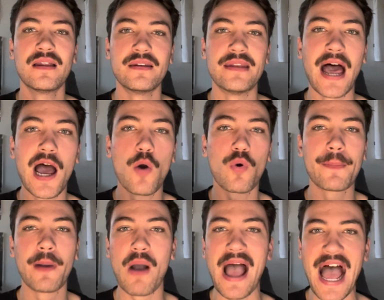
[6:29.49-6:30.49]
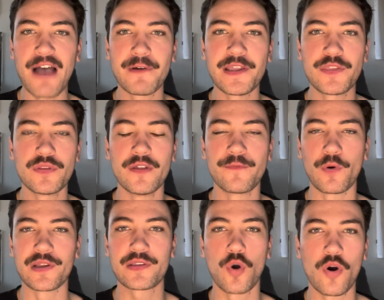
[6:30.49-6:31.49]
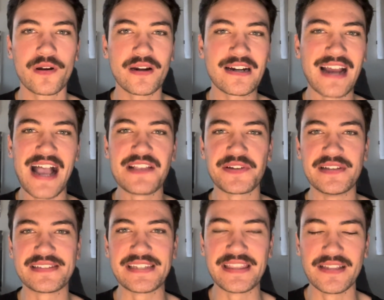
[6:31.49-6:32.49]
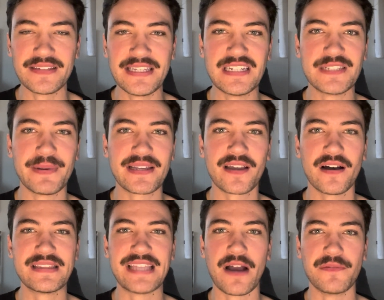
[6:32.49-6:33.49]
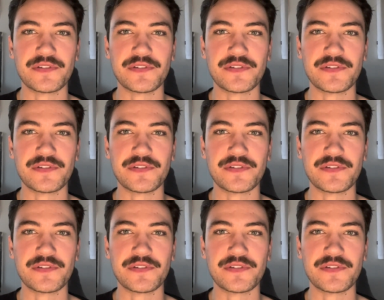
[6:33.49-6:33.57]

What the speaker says: Now we're about halfway through the fourth quarter. As you can see, the lead has been cut down to